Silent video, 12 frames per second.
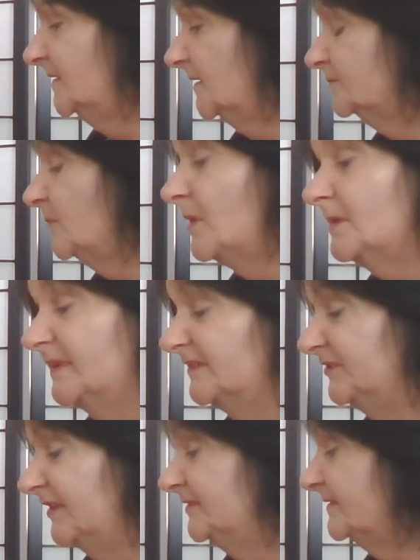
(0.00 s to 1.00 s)
It might have
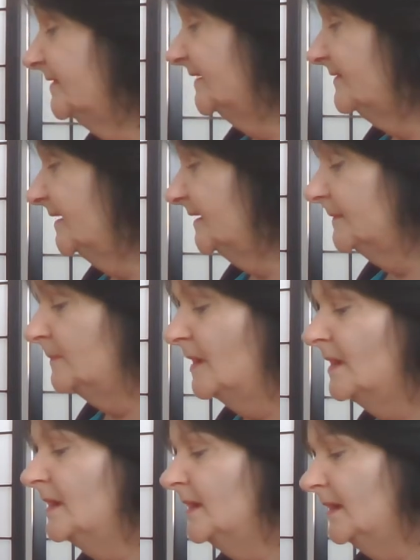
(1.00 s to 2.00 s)
been January's reading,
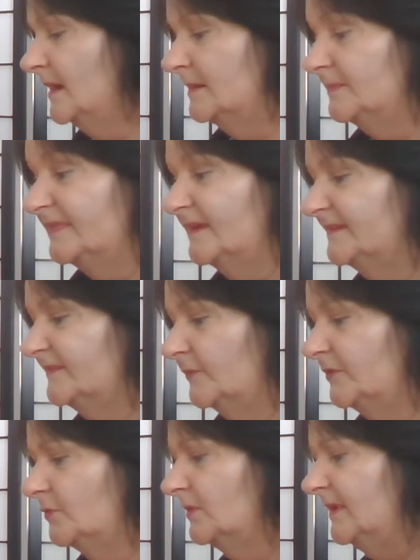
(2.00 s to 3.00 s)
but that's
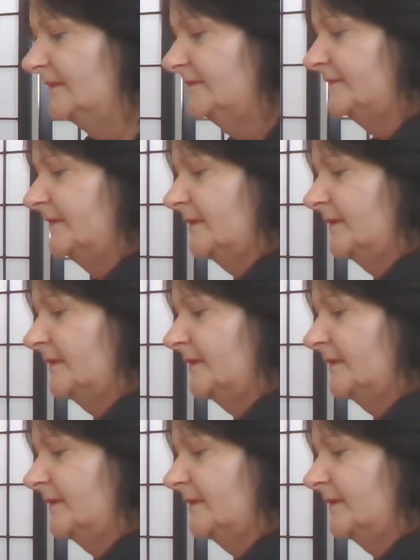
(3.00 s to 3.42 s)
for your love